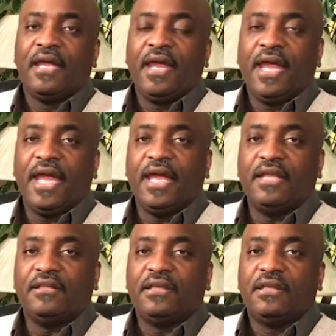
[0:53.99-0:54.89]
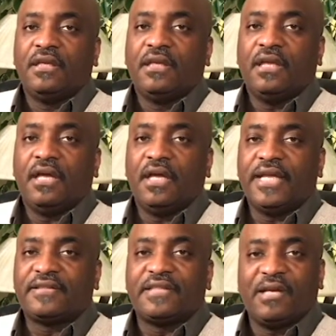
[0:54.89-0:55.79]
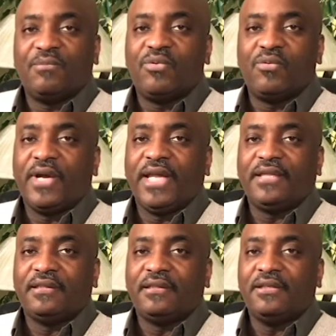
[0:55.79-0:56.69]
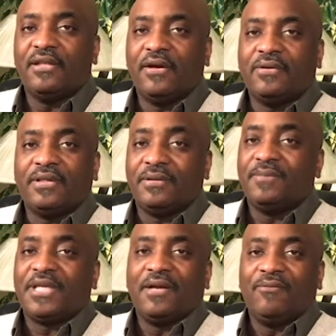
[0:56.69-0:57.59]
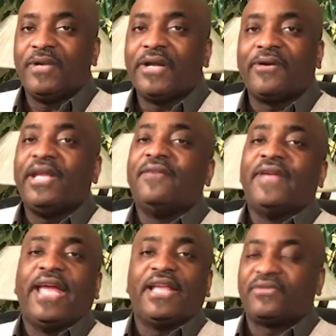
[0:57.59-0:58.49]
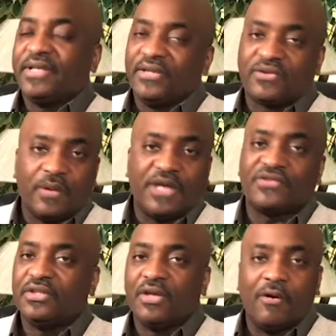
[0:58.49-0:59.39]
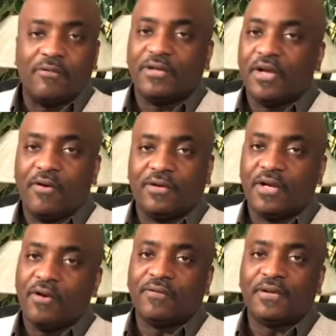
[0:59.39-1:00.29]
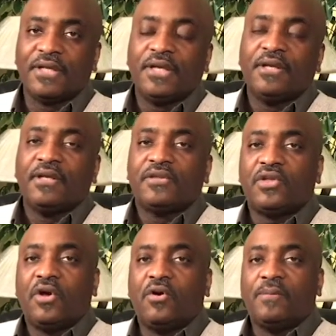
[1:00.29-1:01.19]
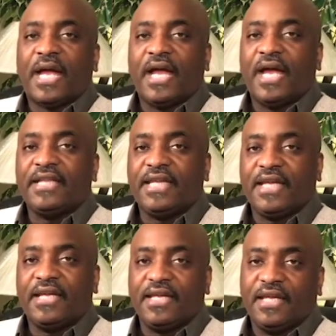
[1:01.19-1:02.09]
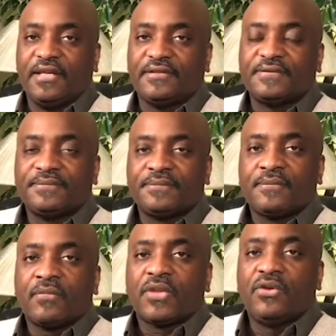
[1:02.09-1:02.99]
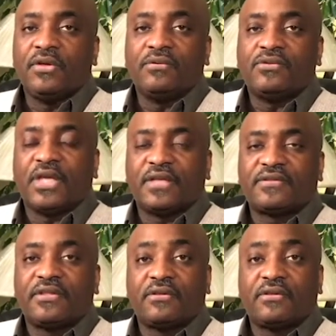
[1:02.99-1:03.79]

And at some point, you become weary of answering this question over and over and over. So my idea is to just